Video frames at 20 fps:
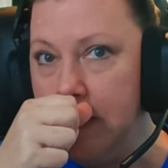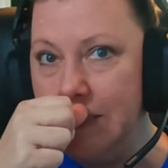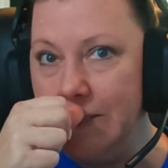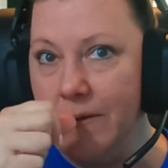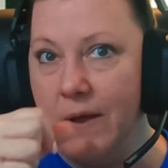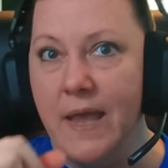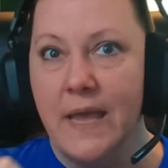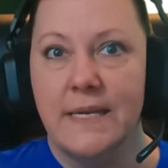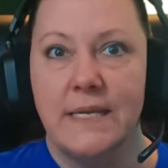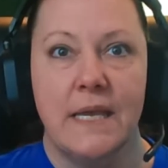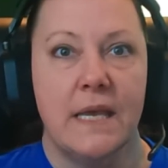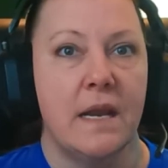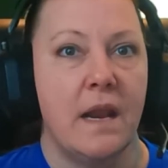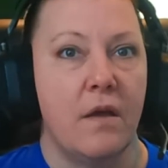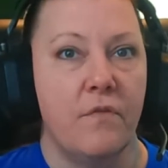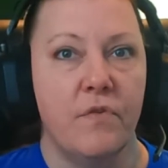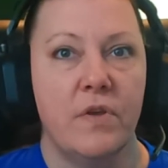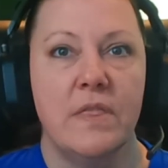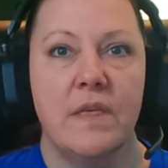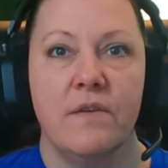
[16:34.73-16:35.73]
So I had to get
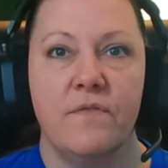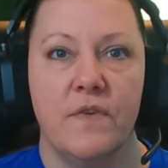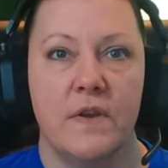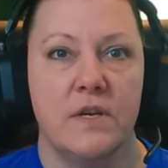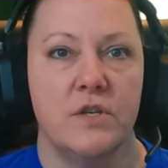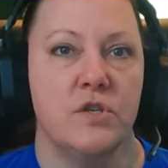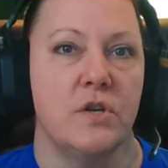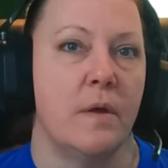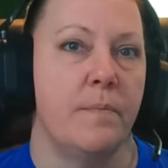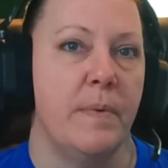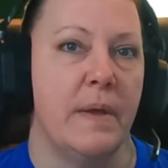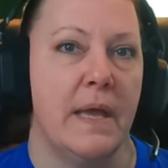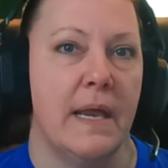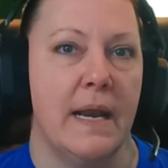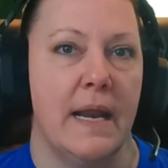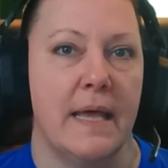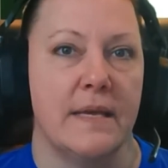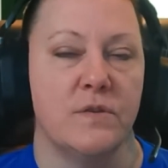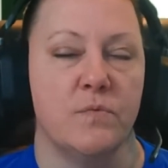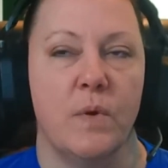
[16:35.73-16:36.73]
everything finished up
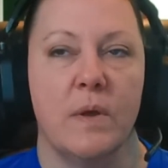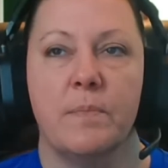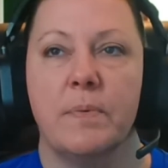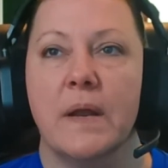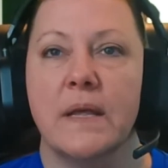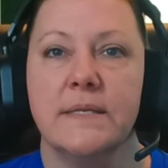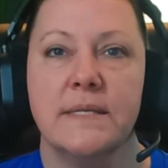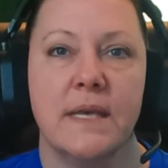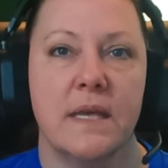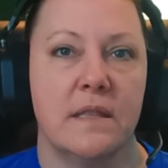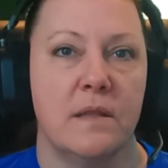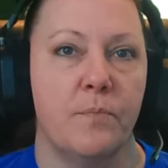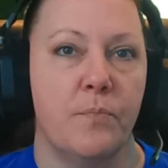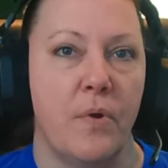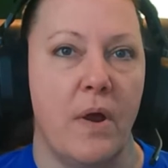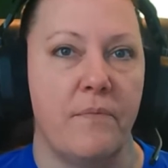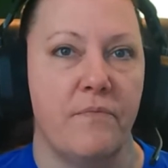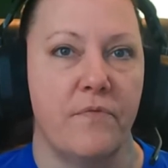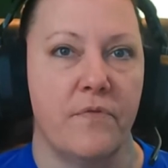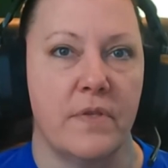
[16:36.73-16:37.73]
again last week, plus get the
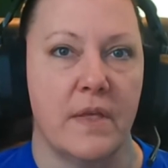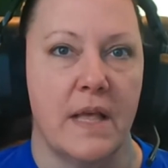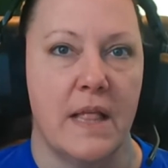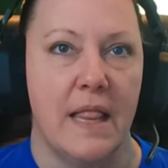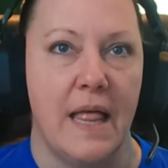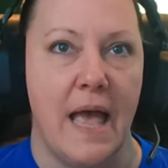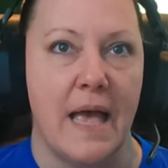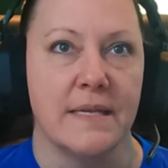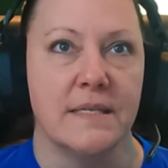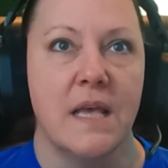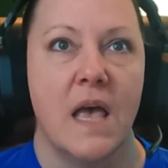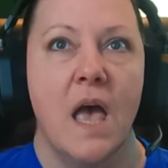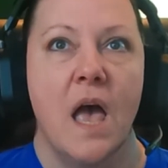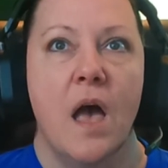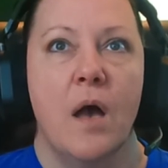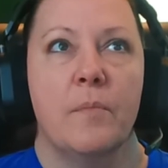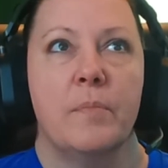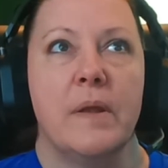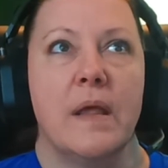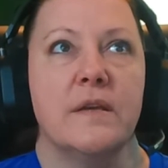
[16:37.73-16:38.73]
prep for the class.
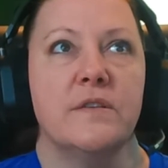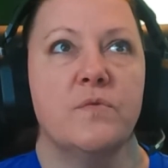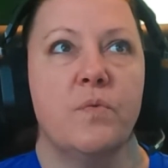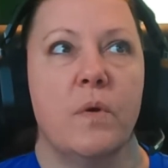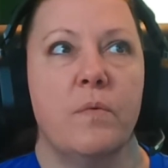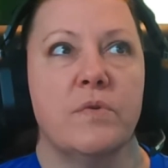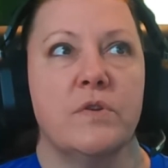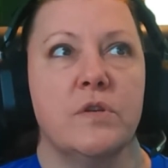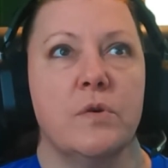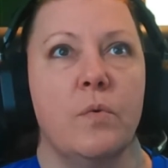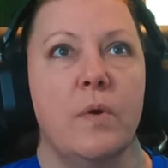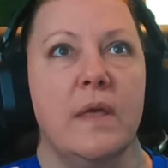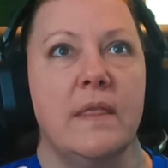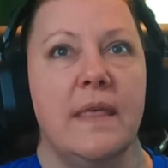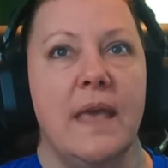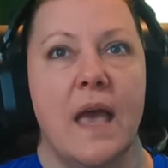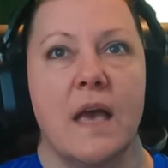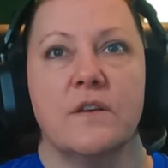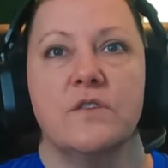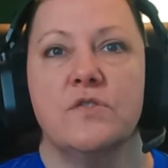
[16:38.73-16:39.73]
Plus we were doing
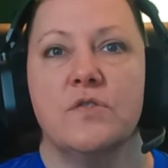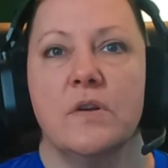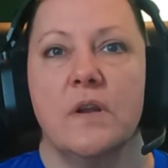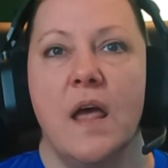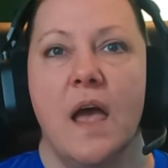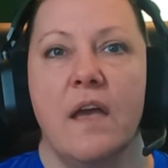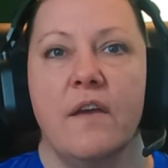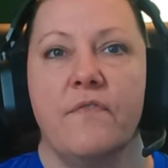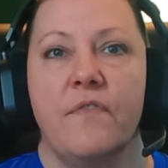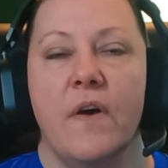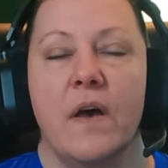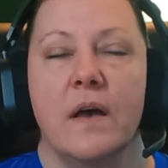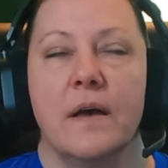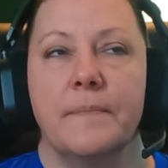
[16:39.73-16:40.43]
the Extra Life